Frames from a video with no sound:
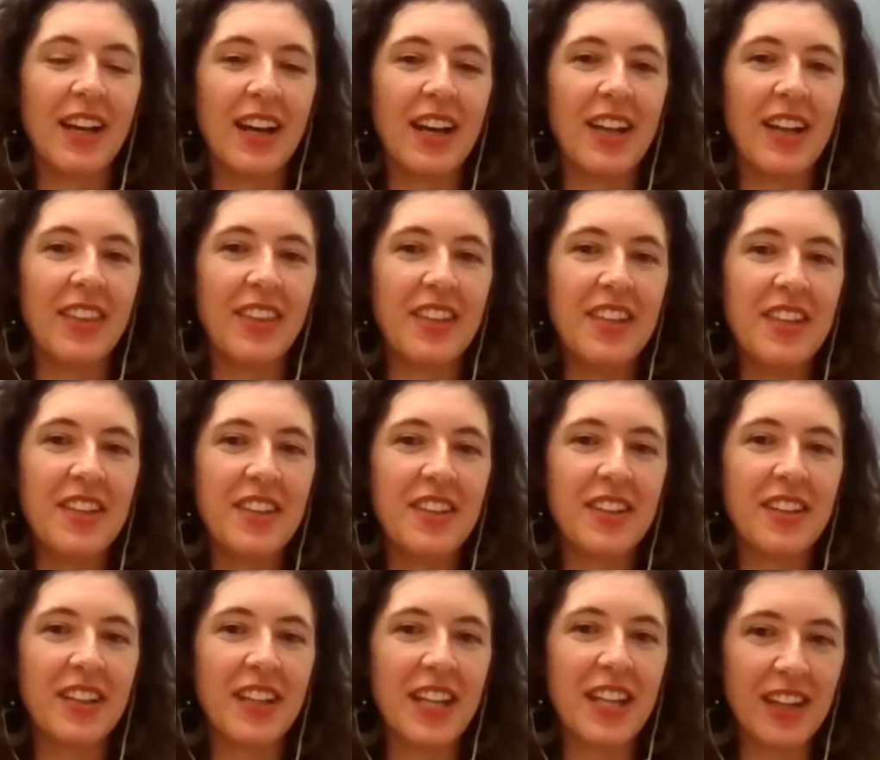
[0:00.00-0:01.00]
I think the
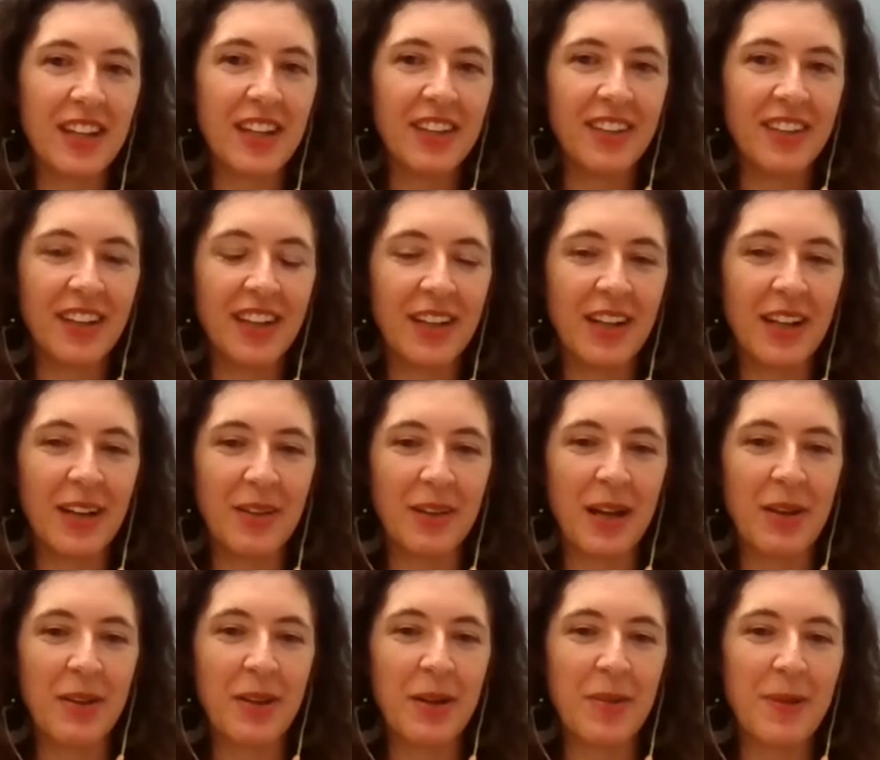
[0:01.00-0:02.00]
link, and
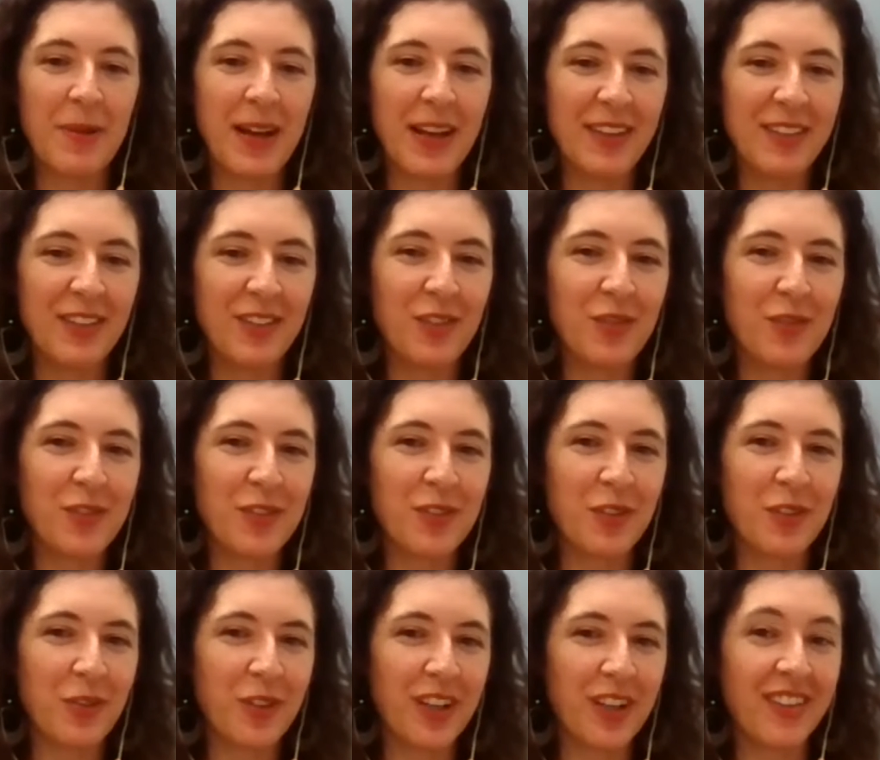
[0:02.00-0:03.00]
I'm going to pass this over to
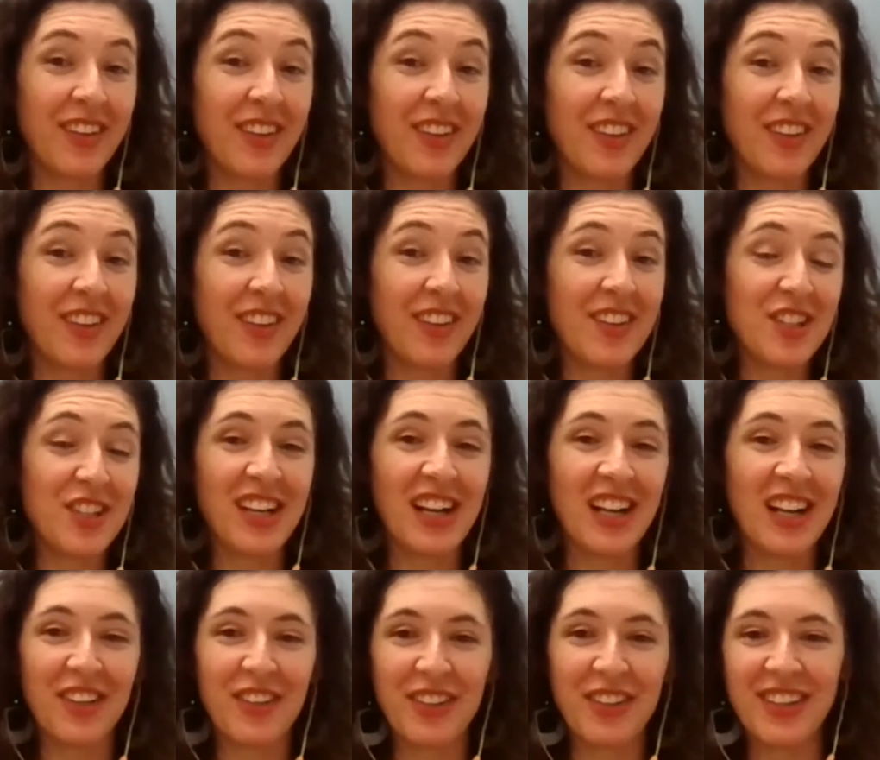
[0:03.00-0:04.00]
Lori because I think she
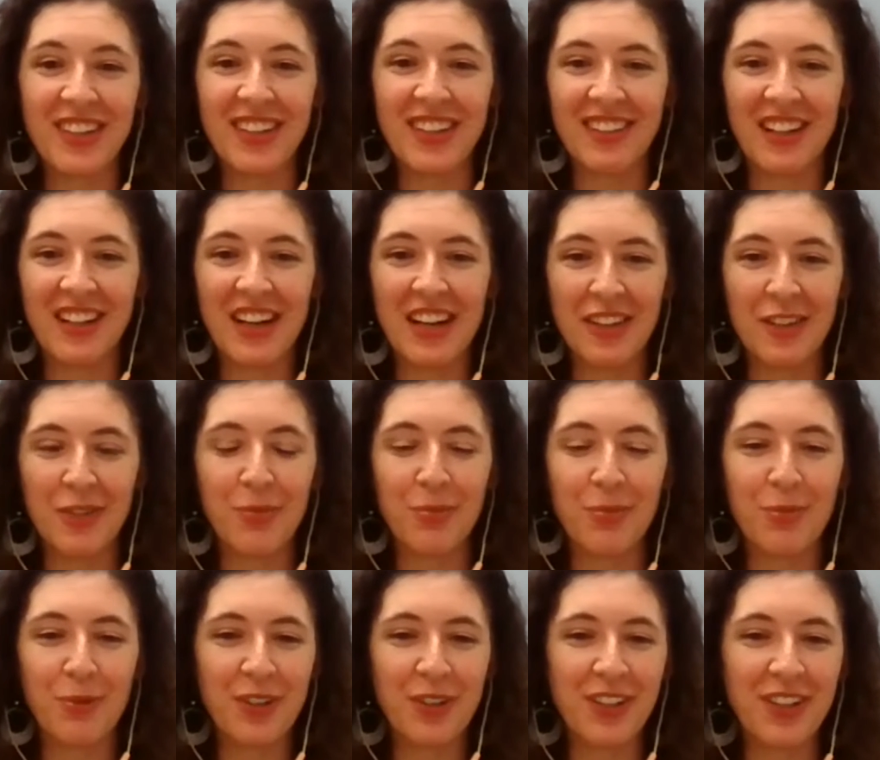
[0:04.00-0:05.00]
could color in these lines
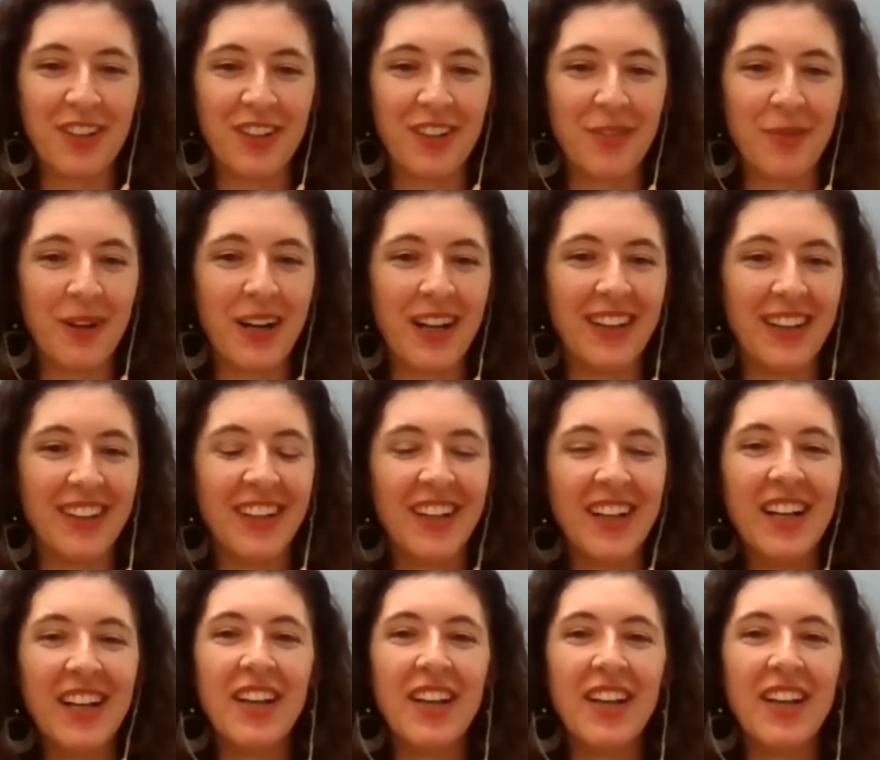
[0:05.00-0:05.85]
pretty darn well.